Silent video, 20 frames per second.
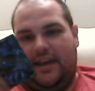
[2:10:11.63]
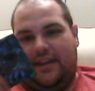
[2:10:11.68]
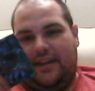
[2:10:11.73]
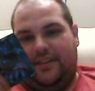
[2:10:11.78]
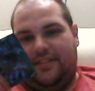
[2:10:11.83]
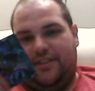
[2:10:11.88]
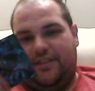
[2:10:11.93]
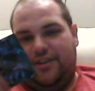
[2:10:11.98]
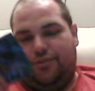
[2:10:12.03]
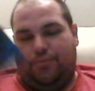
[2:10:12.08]

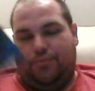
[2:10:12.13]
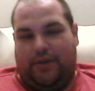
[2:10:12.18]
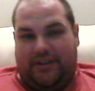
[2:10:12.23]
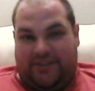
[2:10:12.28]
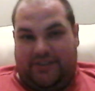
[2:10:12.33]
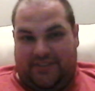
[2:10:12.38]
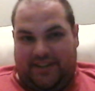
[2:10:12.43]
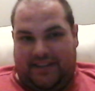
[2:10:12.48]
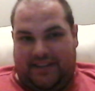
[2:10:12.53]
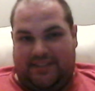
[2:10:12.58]
And this
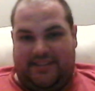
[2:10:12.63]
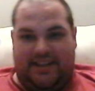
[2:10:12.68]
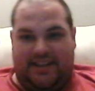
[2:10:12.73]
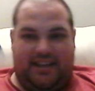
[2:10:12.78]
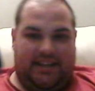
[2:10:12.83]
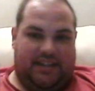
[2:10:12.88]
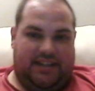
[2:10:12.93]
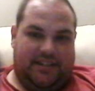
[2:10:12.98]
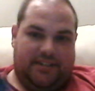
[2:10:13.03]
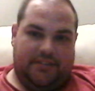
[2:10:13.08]
one is
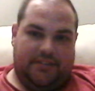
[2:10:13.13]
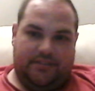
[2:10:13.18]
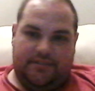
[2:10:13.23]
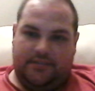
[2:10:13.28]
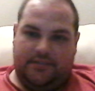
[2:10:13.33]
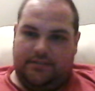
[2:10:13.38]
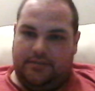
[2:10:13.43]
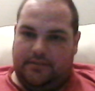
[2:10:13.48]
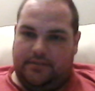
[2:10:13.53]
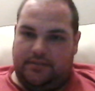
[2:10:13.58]
16.
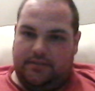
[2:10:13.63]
